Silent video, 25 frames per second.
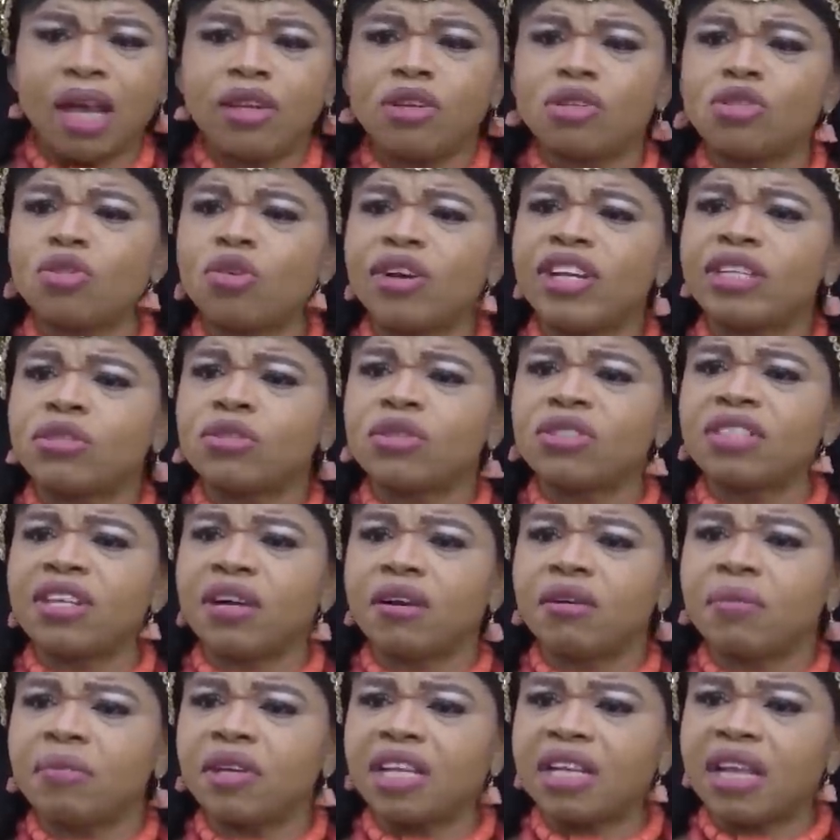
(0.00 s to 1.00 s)
Are you trying to
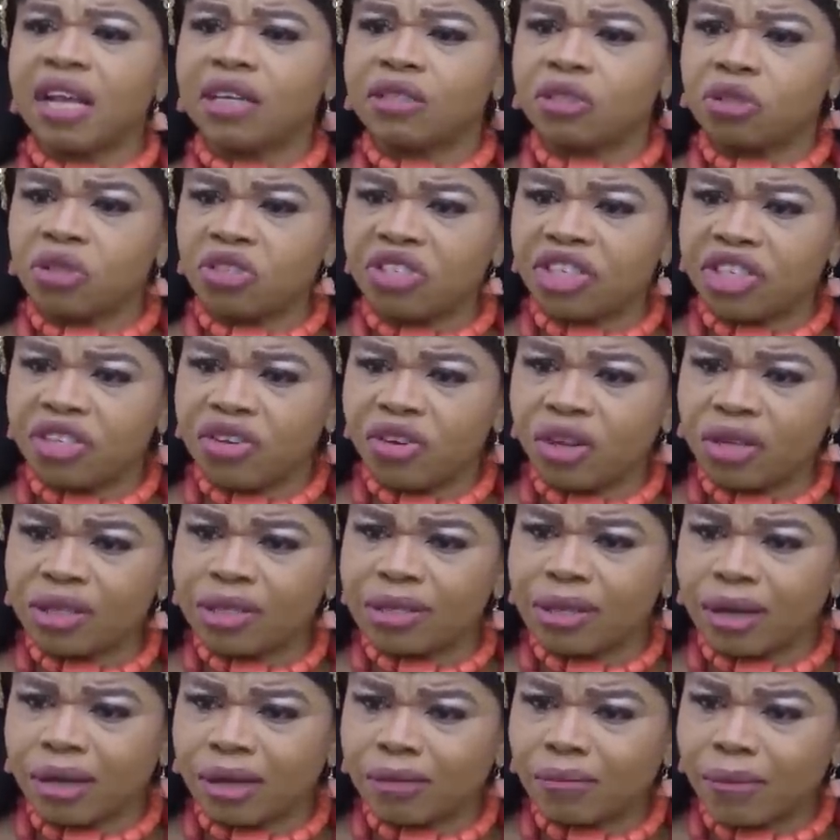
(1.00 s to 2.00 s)
tell me that you did
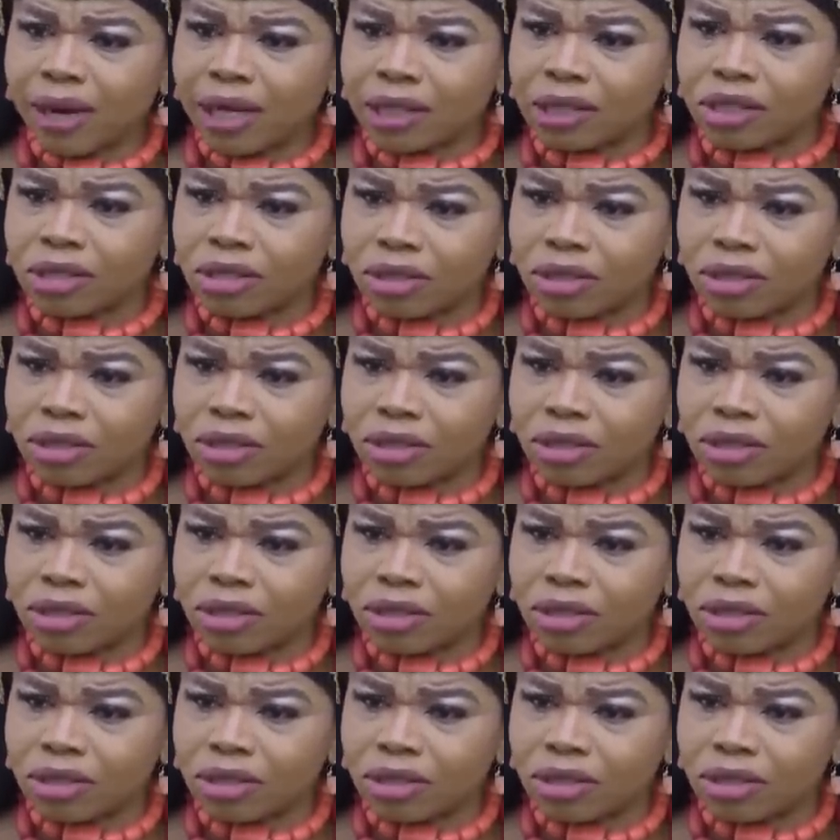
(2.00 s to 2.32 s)
not tell my